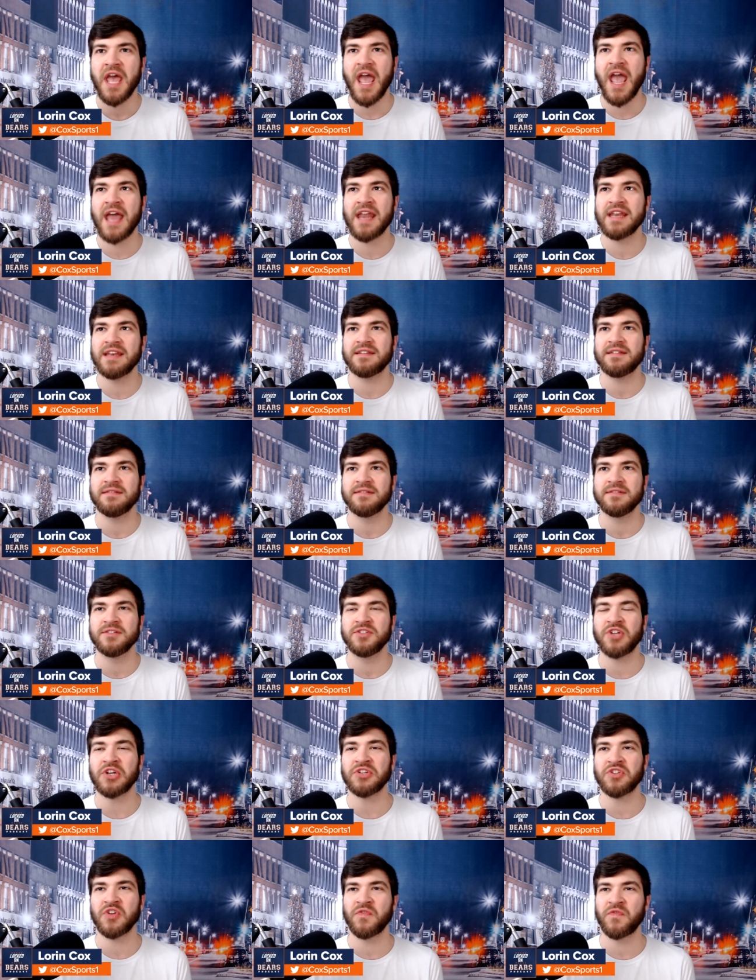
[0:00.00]
And
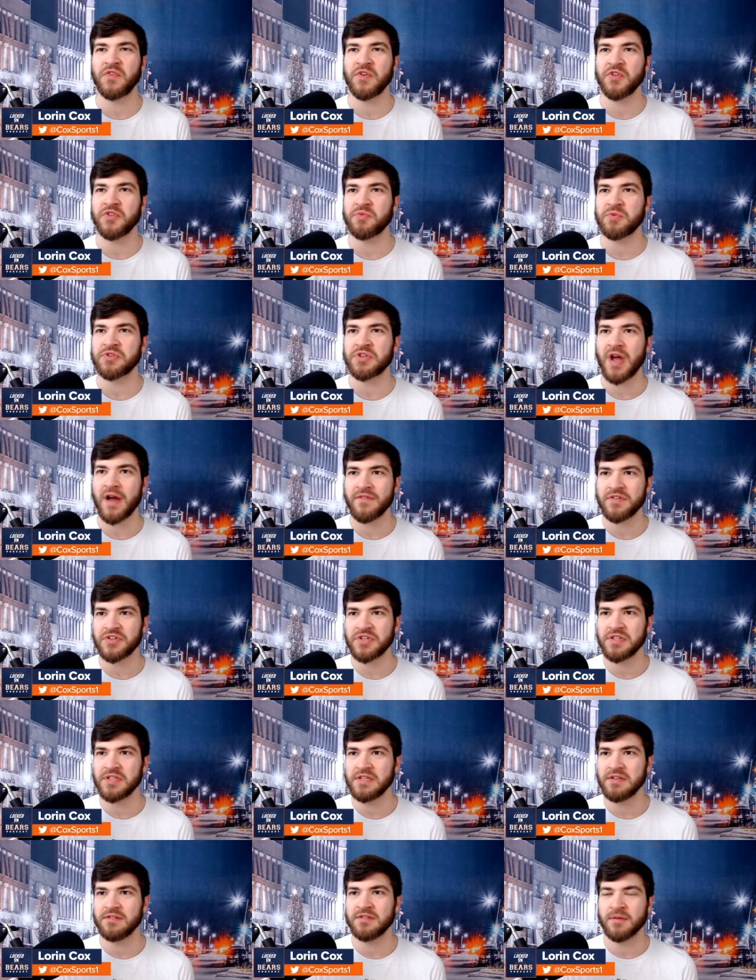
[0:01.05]
Justin Fields was obviously
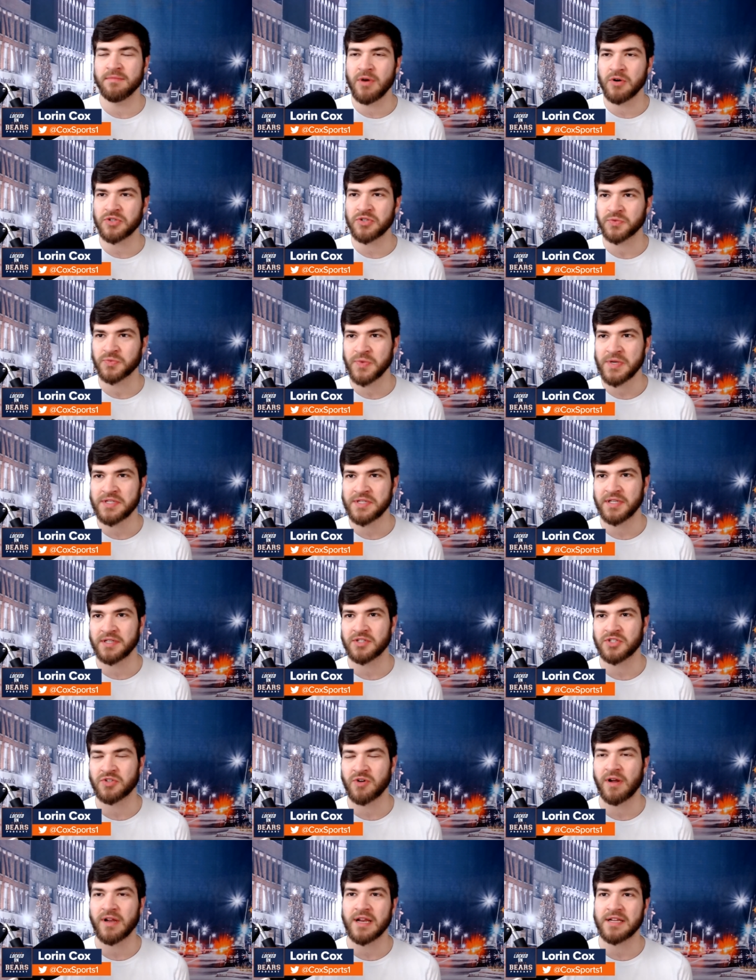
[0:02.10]
the, the most recent
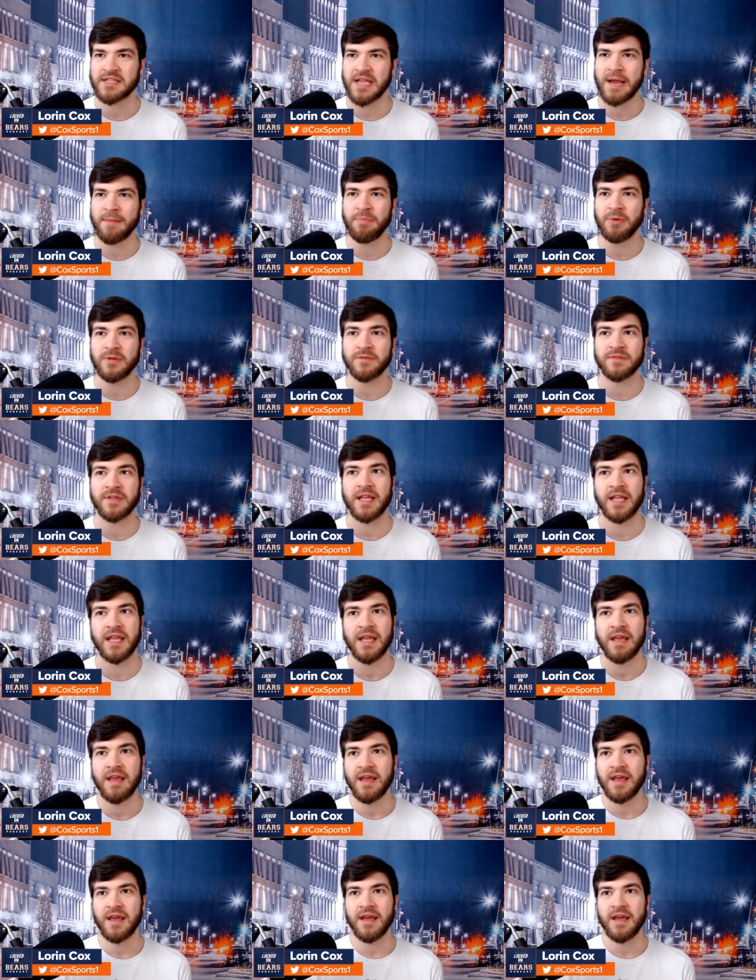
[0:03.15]
strong example of like